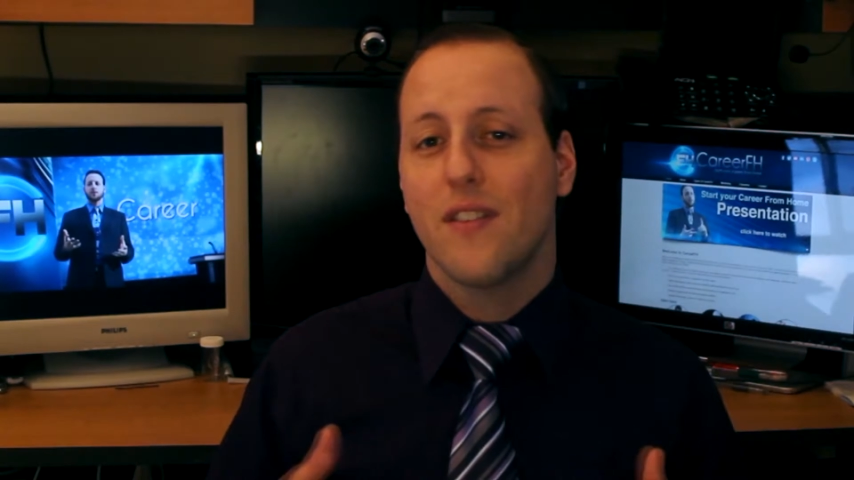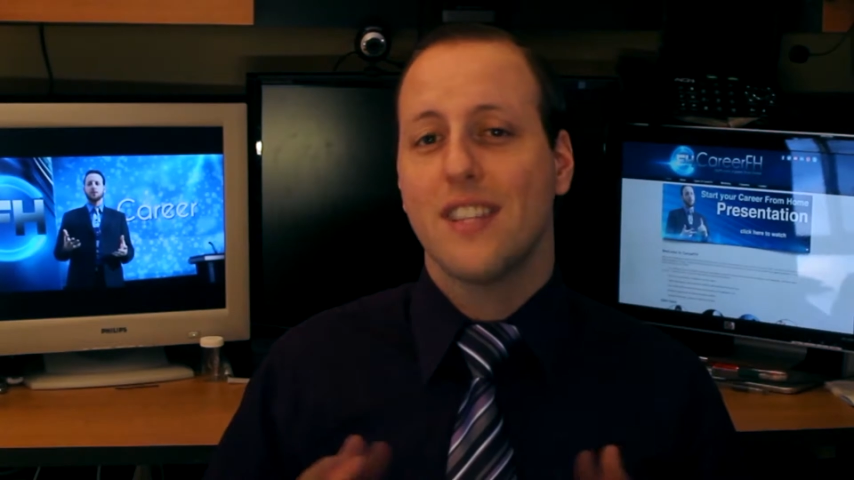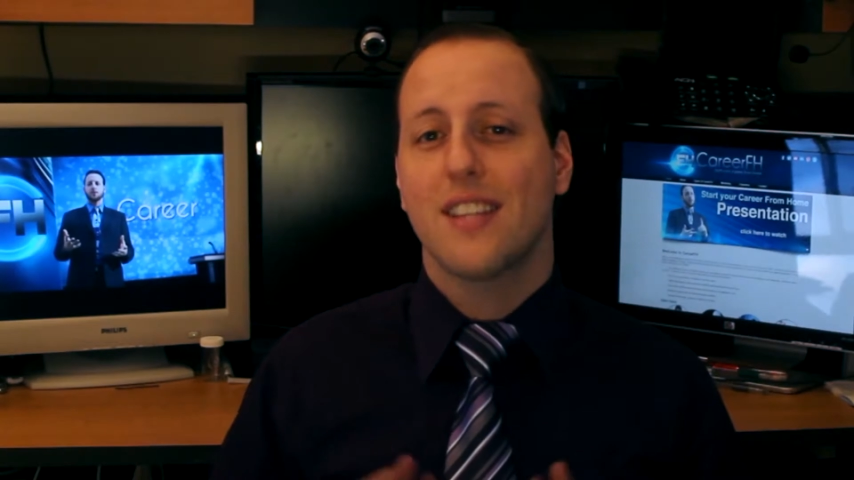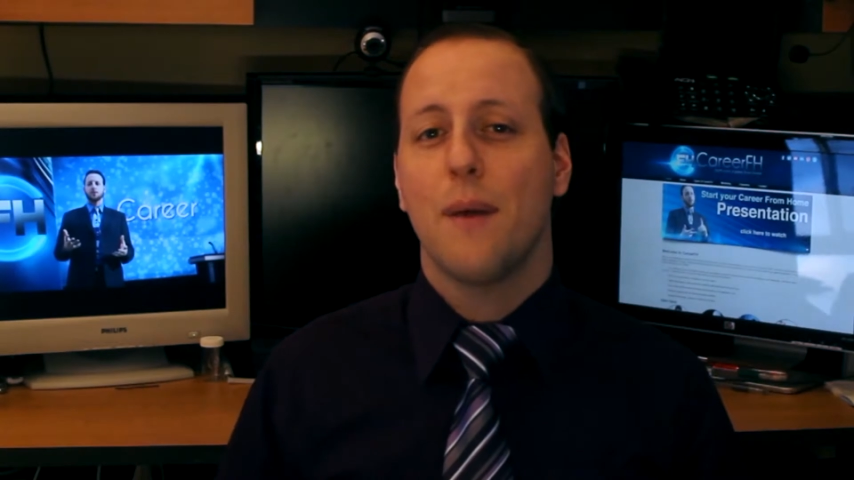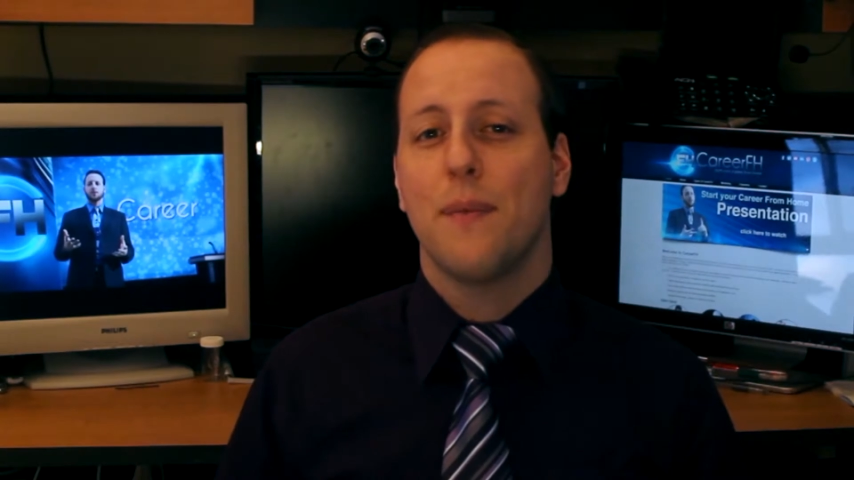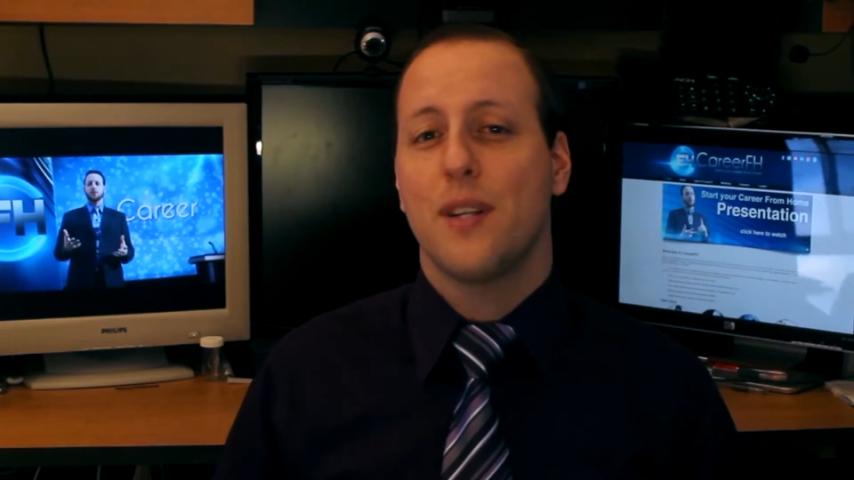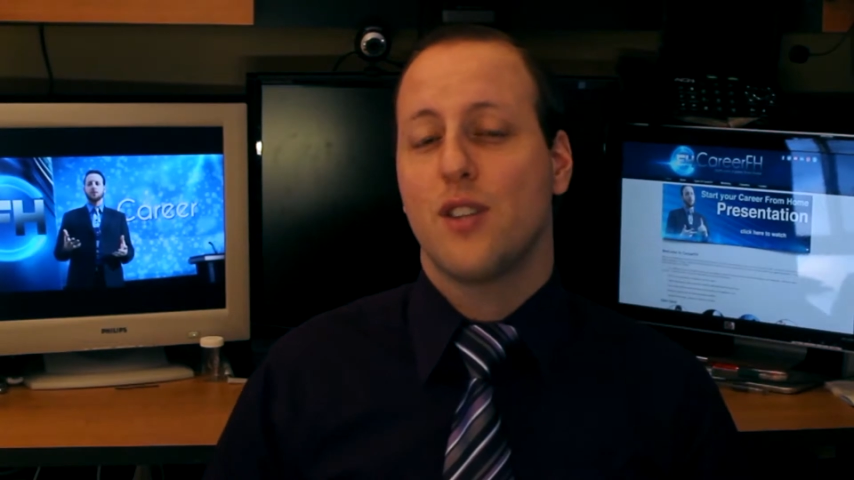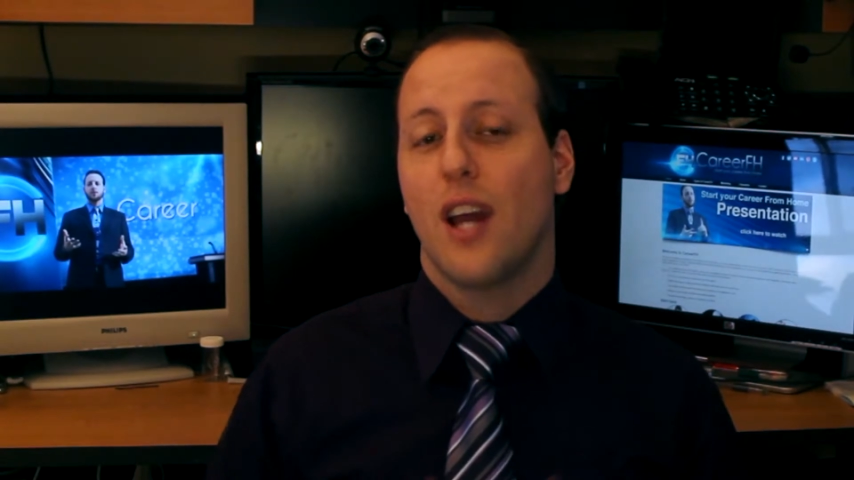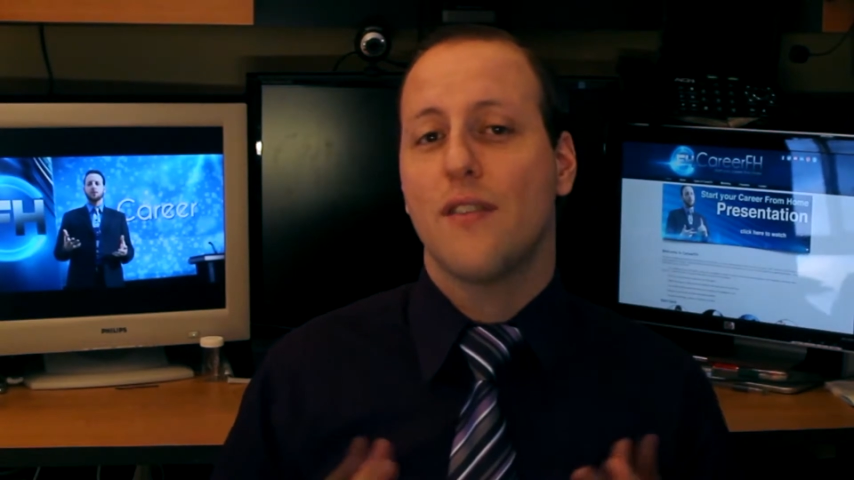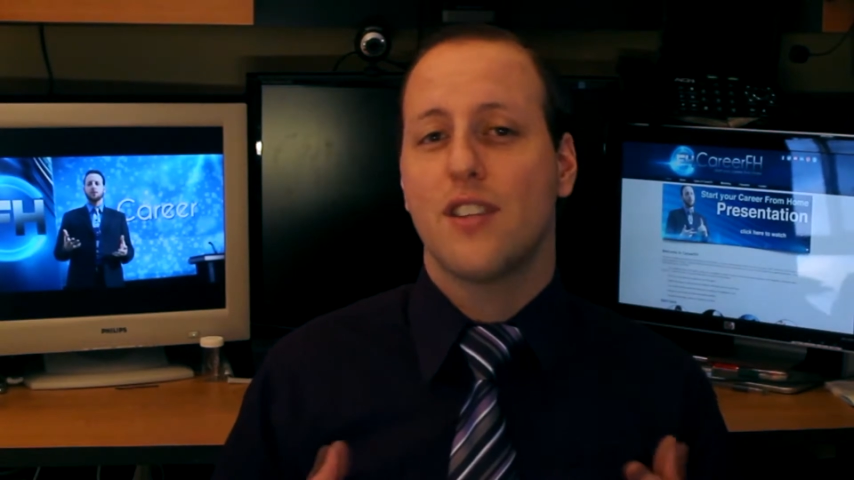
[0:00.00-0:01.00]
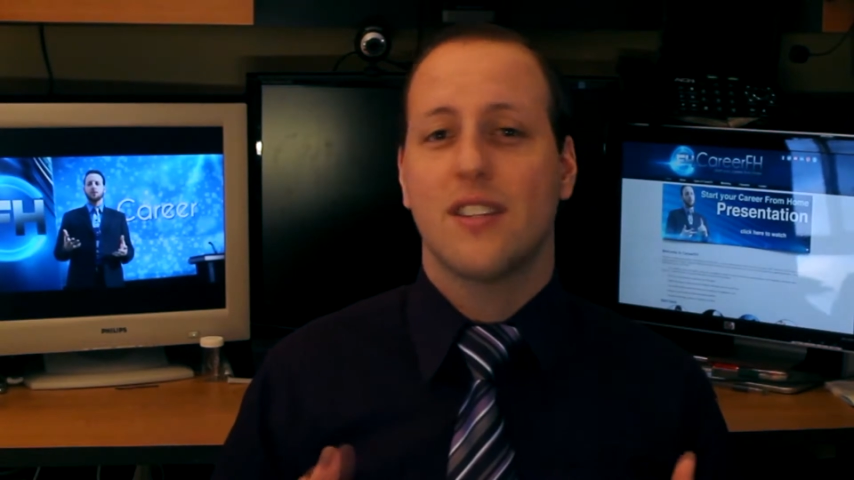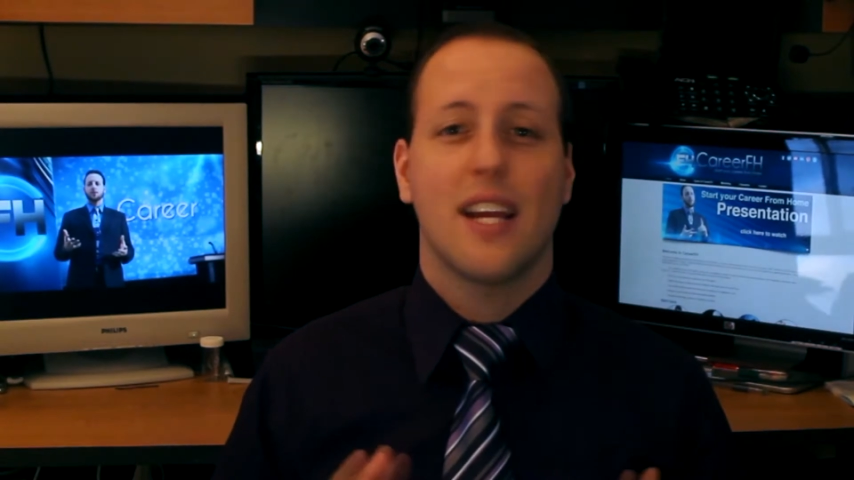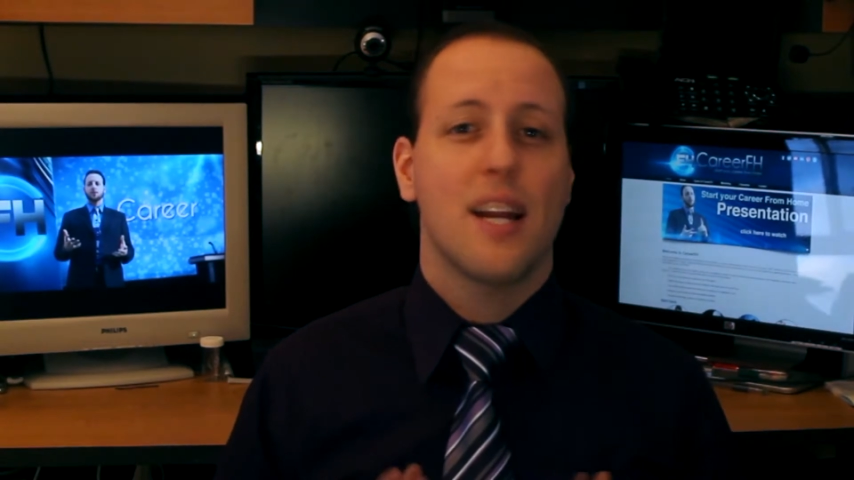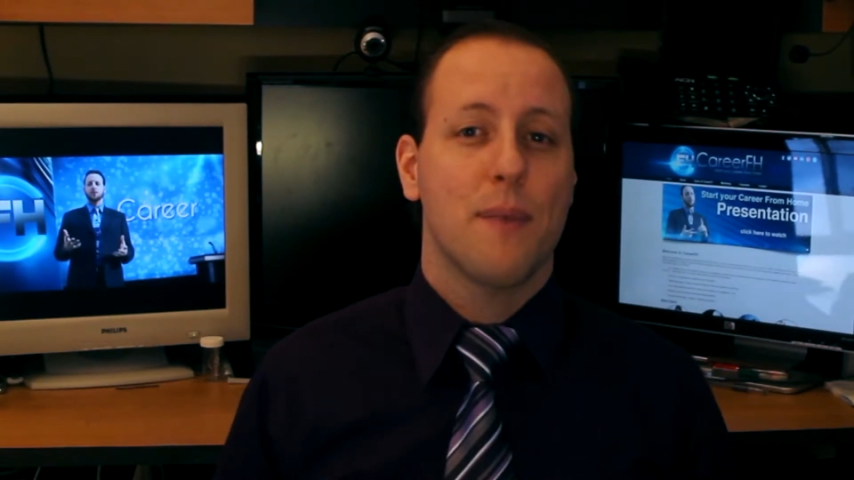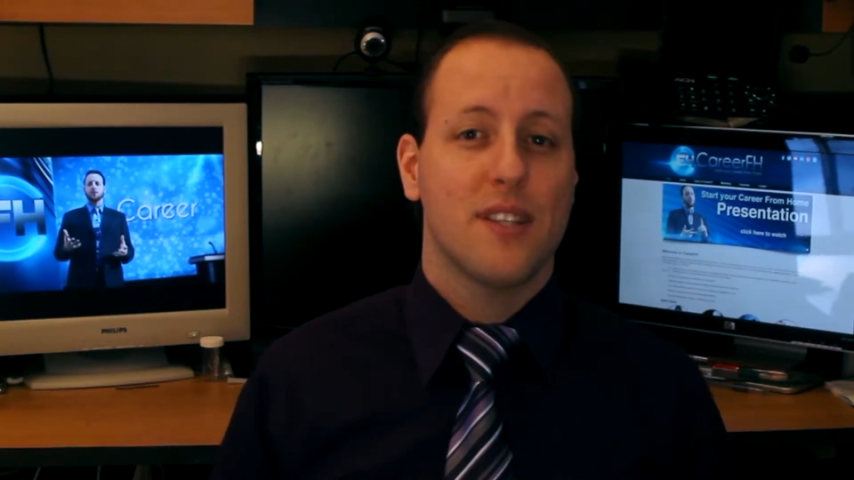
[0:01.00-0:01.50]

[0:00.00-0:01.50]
of these companies you have to sign up